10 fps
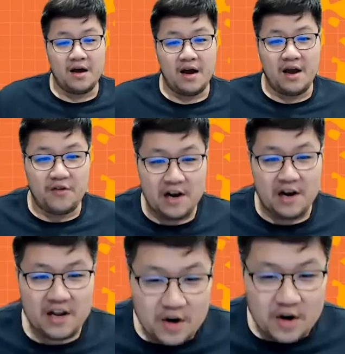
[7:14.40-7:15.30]
I
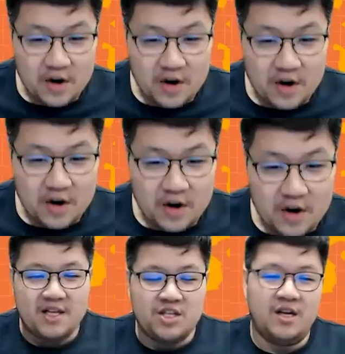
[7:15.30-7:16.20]
really agree with what
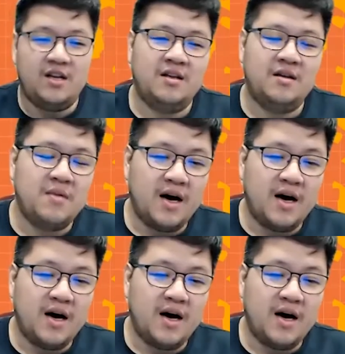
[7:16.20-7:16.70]
Yani mentioned.